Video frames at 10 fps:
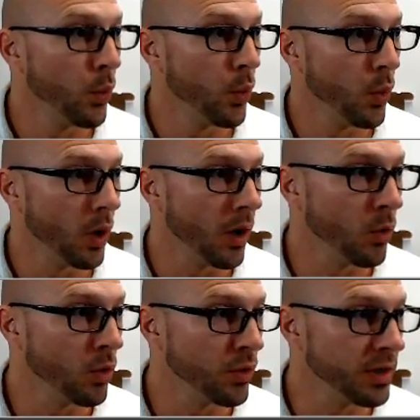I
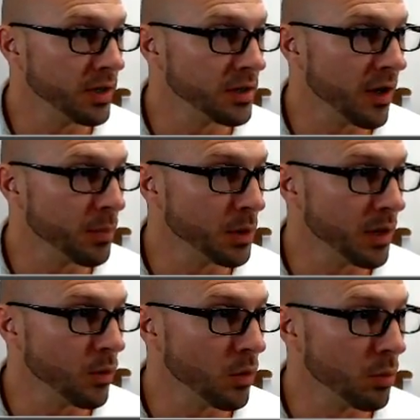will read these off, but they
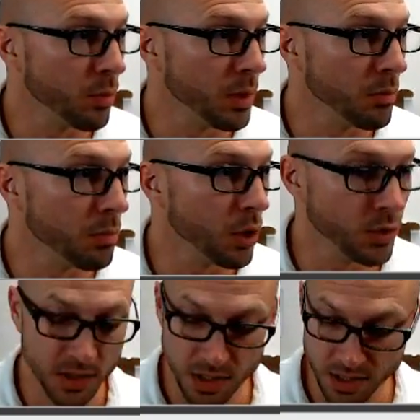will be
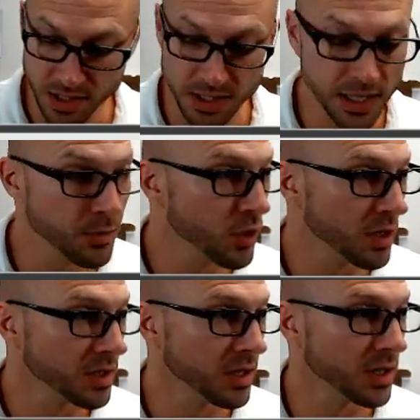posted in the team draw
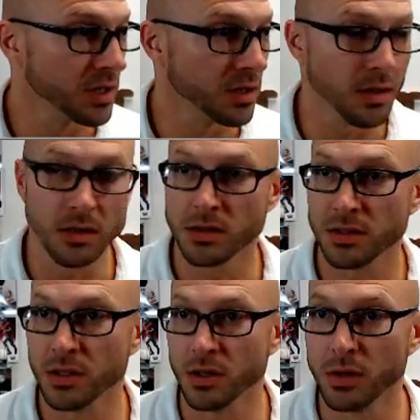section
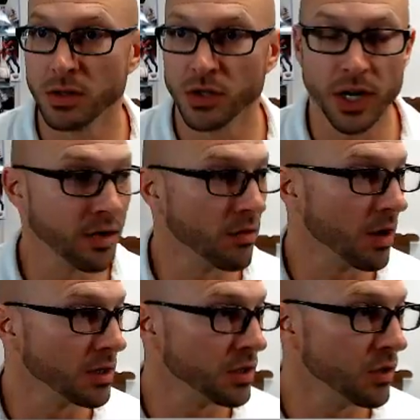also. Jake
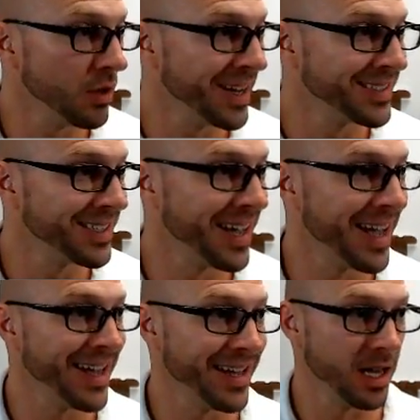Ruz,
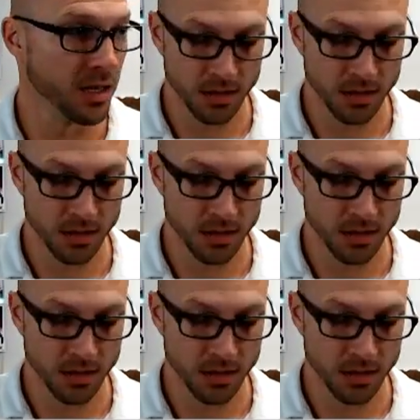USA.